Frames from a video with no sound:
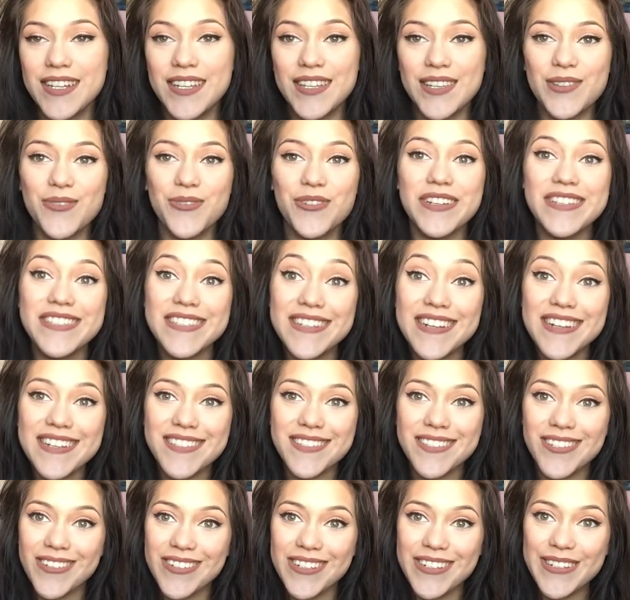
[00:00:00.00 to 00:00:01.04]
The reason I
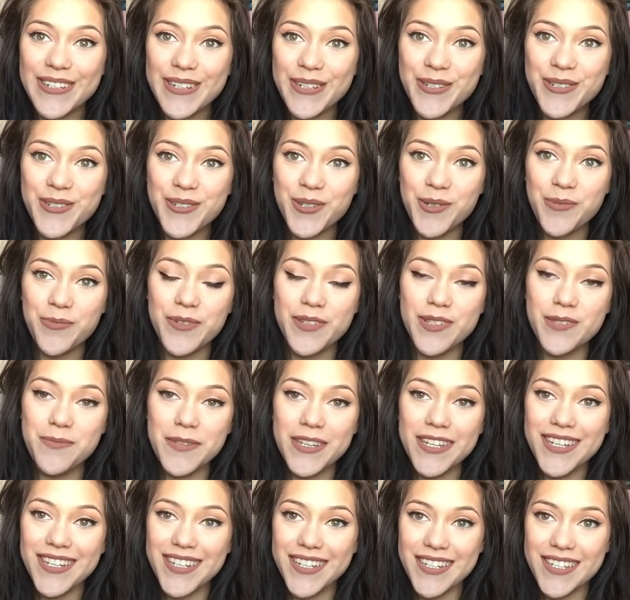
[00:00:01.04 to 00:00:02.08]
started YouTube was
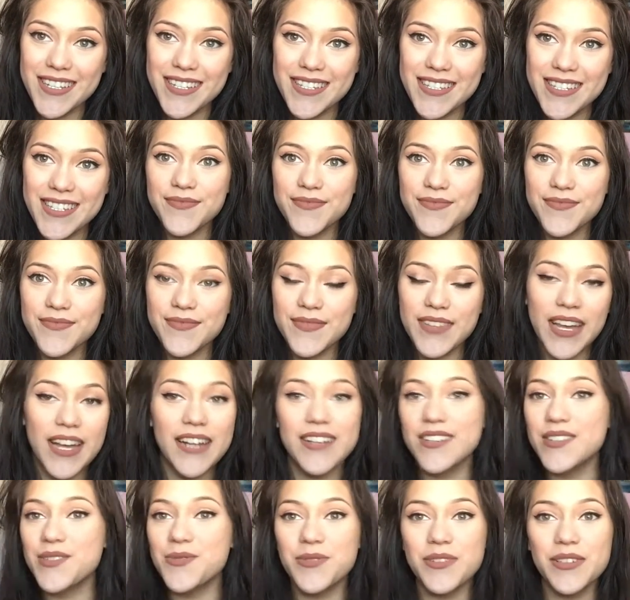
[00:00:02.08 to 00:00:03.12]
because I
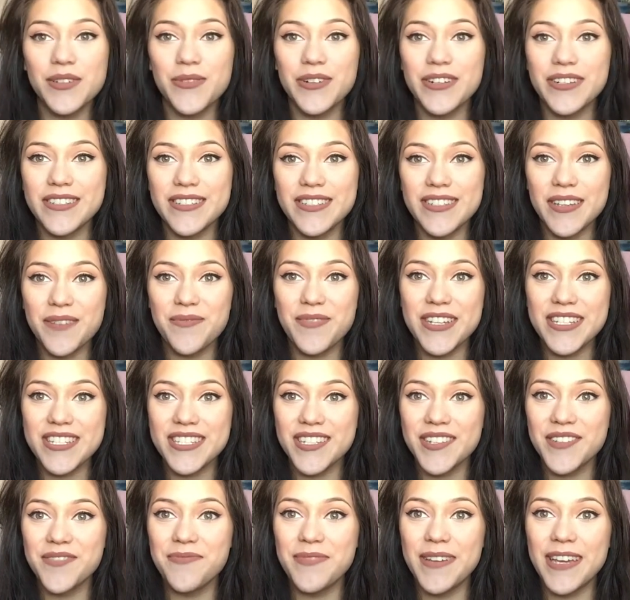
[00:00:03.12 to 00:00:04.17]
just really wanted to let my
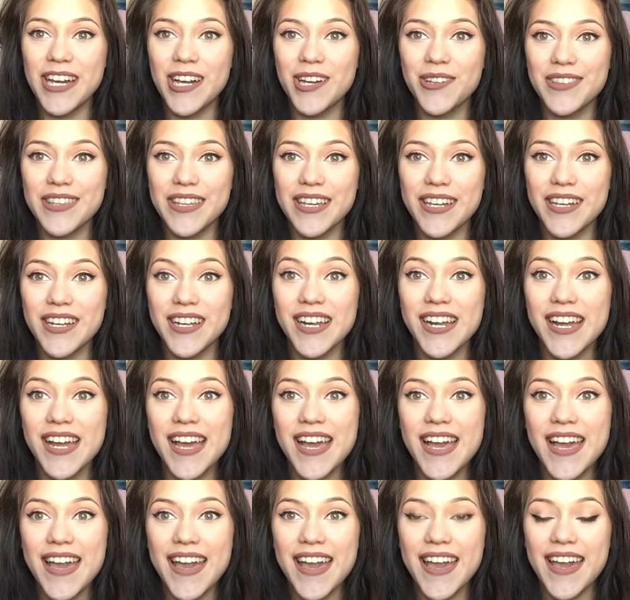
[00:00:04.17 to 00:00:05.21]
stuff be out there
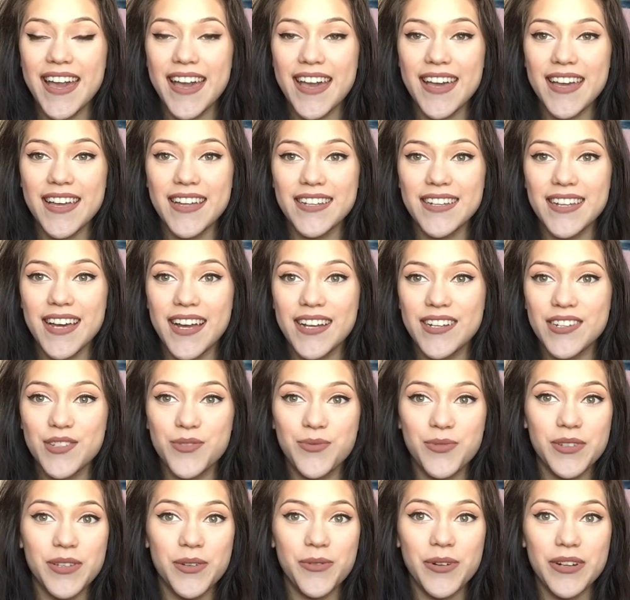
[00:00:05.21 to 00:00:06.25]
and I just
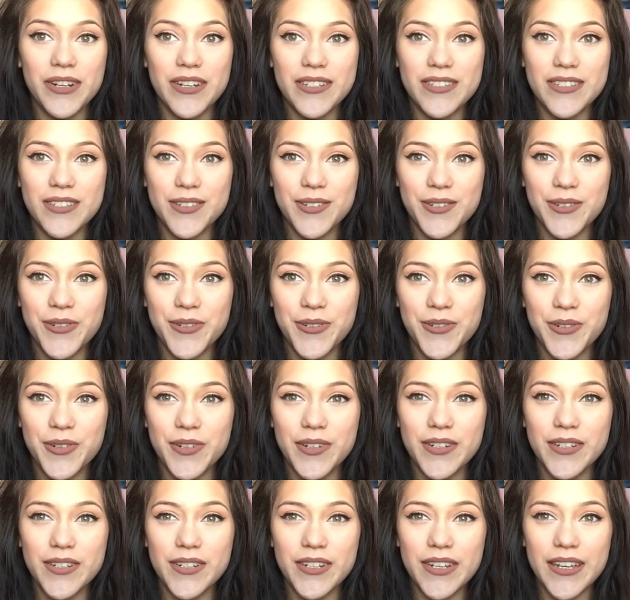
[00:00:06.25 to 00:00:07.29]
really wanted to
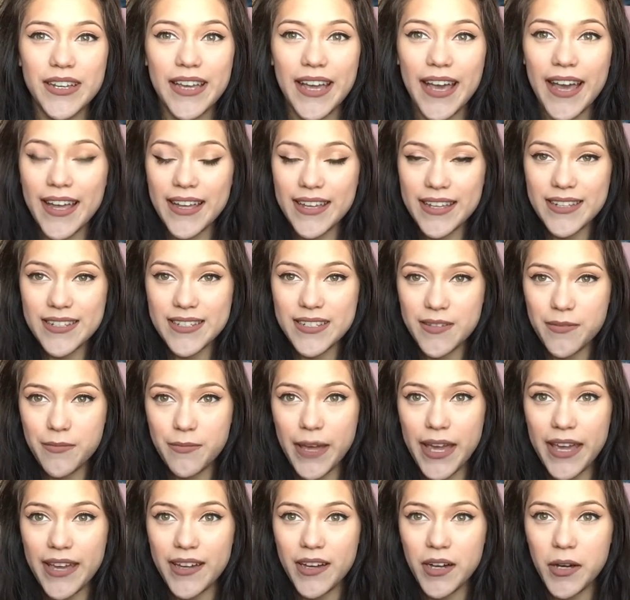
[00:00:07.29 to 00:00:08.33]
get into
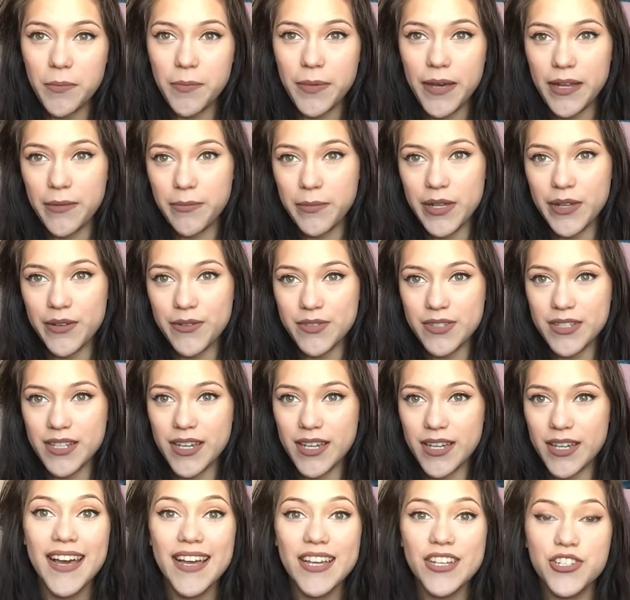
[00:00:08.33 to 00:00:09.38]
makeup and
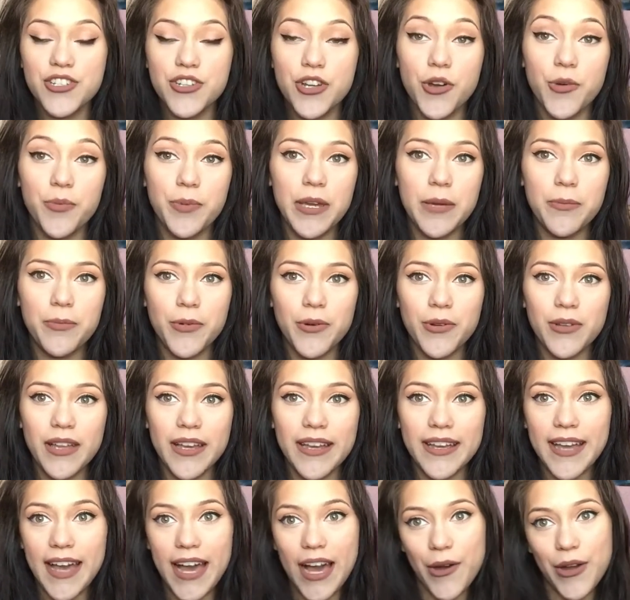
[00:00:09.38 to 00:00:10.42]
music, show people
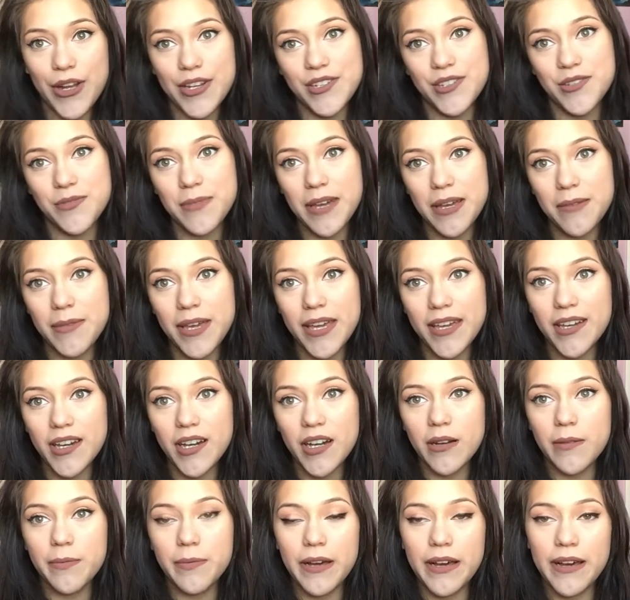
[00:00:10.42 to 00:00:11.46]
like how I do my
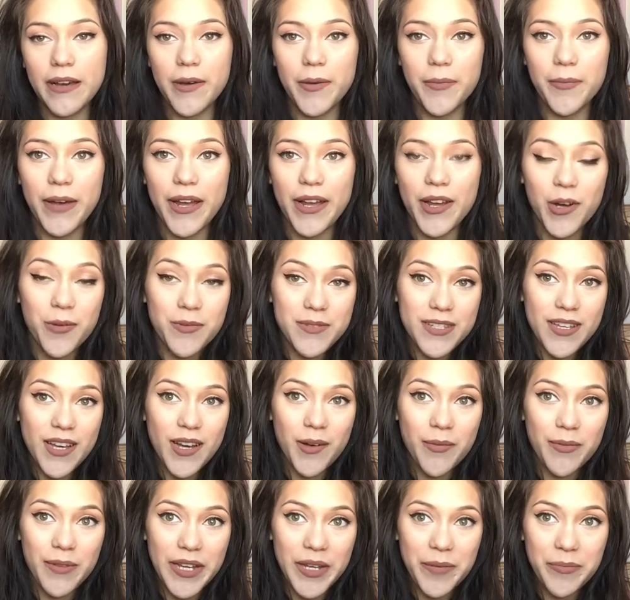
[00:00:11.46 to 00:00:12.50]
makeup. I hope to
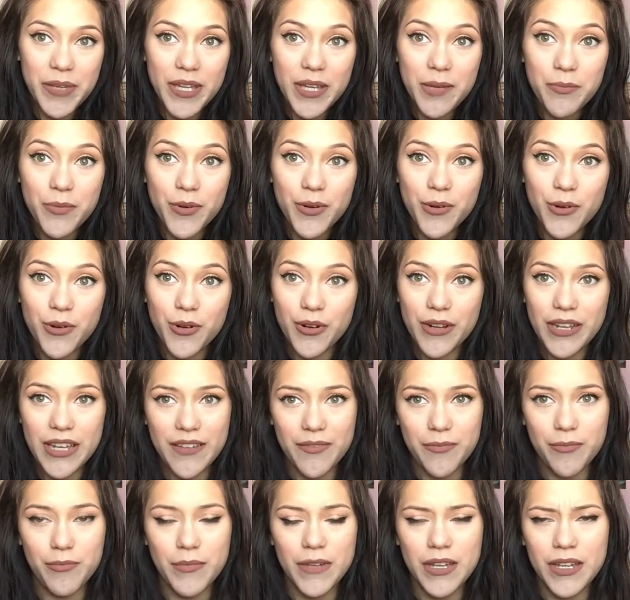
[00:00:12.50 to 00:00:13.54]
help like people or give